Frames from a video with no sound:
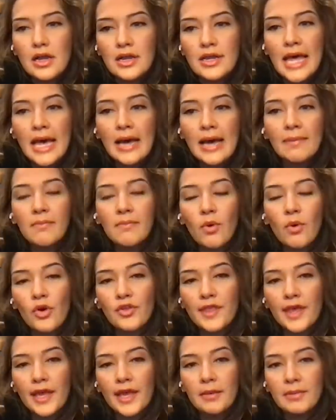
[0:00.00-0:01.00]
not
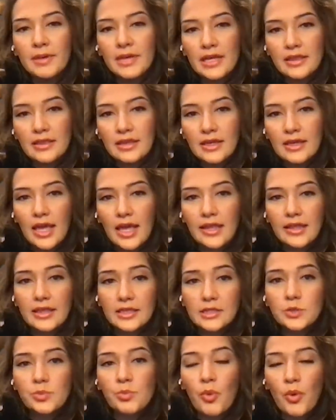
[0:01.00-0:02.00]
more than, but I think at
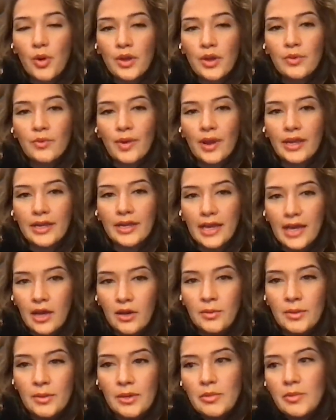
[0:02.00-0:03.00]
this point right
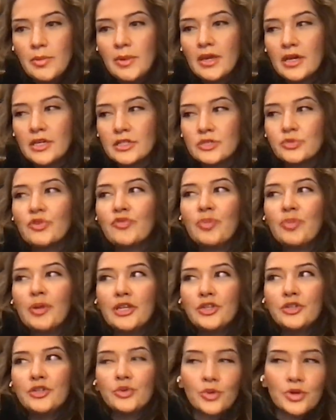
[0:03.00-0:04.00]
now, maybe because we've been
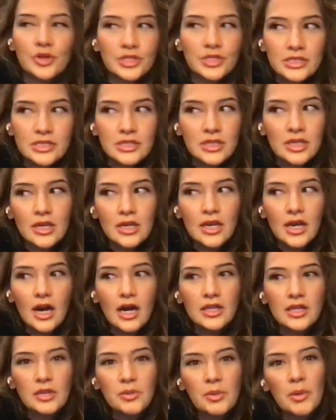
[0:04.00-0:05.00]
indoors
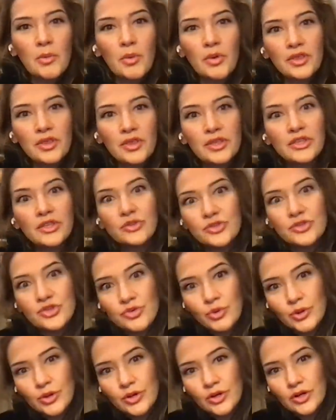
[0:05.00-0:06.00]
a little bit more than
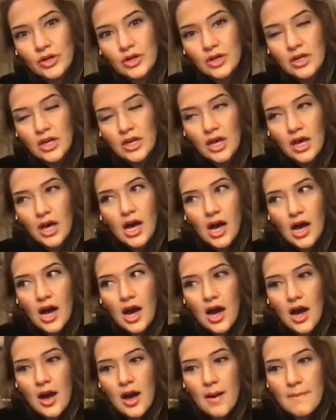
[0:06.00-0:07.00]
usual.
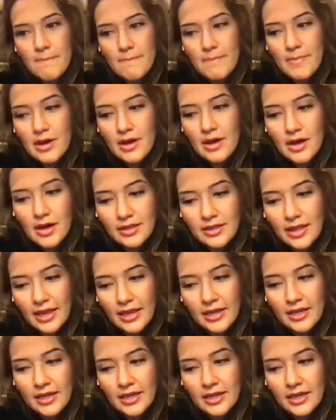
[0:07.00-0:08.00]
Um,
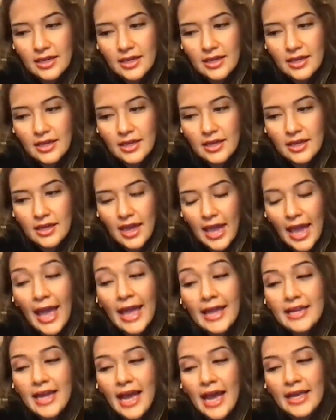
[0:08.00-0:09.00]
like,
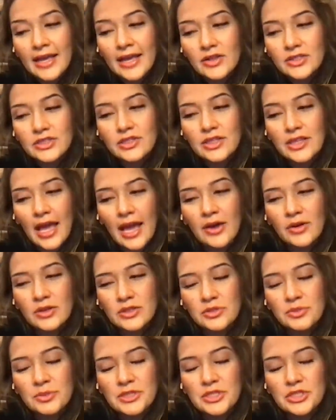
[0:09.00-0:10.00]
and I also let I
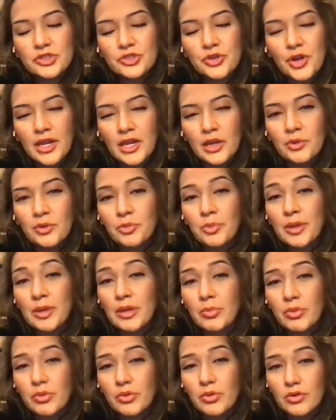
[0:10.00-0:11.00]
also miss training with
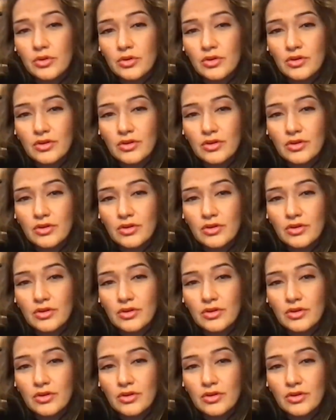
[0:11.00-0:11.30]
people.